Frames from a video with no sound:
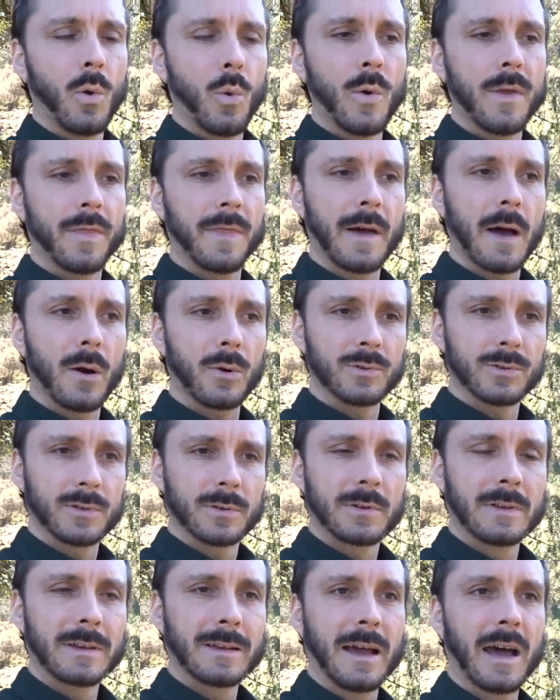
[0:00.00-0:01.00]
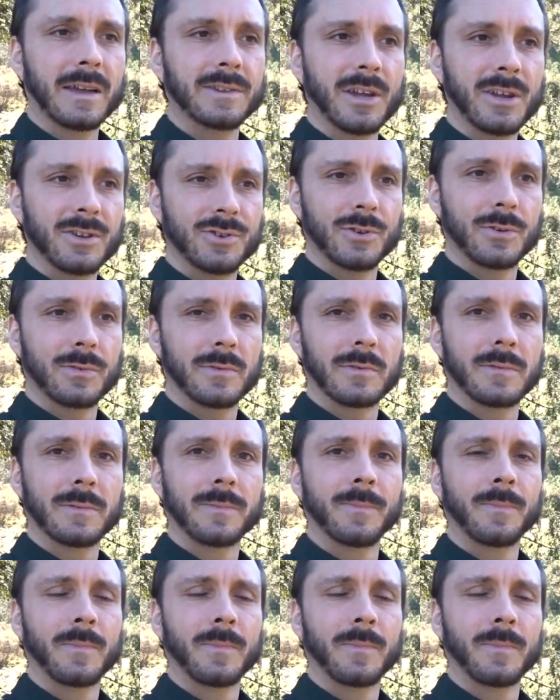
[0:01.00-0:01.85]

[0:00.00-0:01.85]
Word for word: without attention,